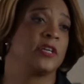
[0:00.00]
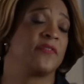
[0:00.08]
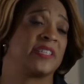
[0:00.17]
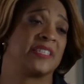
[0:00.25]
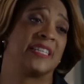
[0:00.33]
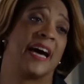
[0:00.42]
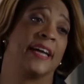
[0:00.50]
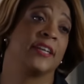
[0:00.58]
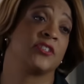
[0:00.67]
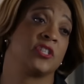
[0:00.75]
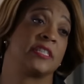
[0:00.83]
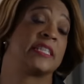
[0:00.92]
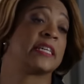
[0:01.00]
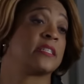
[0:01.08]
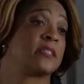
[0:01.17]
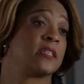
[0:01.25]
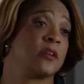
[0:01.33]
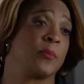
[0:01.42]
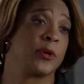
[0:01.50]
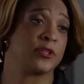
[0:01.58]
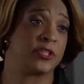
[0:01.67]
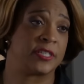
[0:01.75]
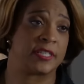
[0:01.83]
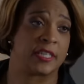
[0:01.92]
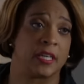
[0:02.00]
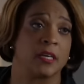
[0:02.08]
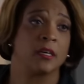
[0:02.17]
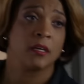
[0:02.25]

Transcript: Chief, it's Donna. She says it's an emergency.